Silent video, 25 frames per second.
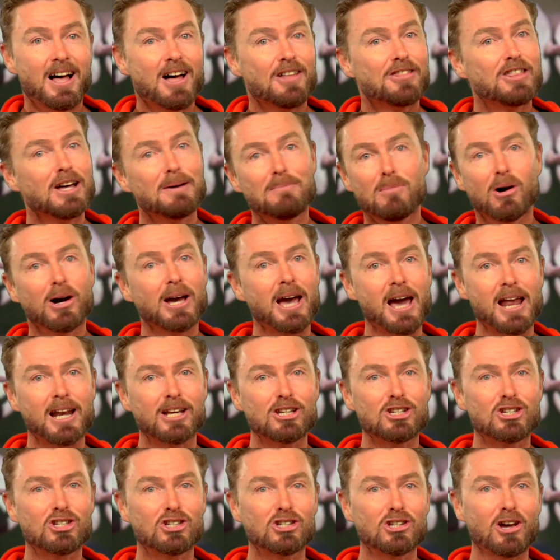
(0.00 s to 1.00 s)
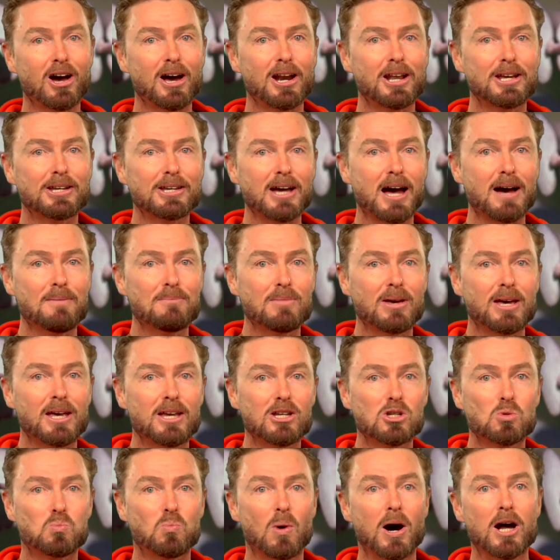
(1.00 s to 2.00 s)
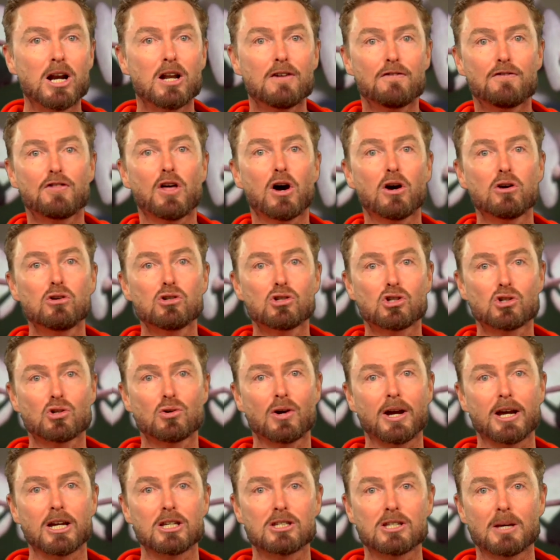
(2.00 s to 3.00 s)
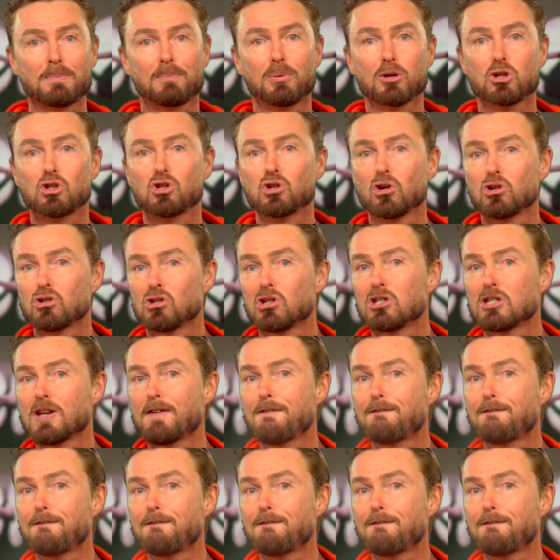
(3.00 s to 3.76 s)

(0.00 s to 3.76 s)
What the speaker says: The Mayana Cider Gum is one of those trees that produces a